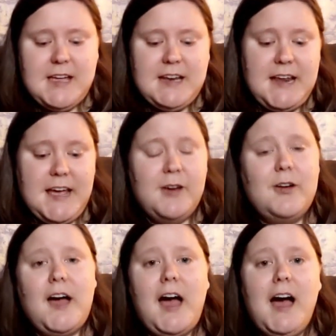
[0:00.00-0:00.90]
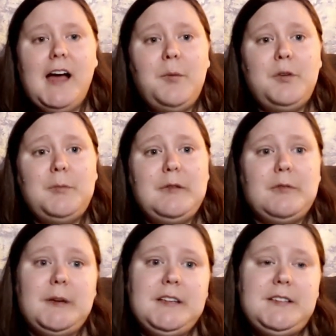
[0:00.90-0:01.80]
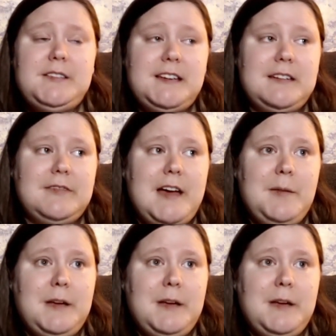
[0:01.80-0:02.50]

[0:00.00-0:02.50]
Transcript: Now, I would be remiss if I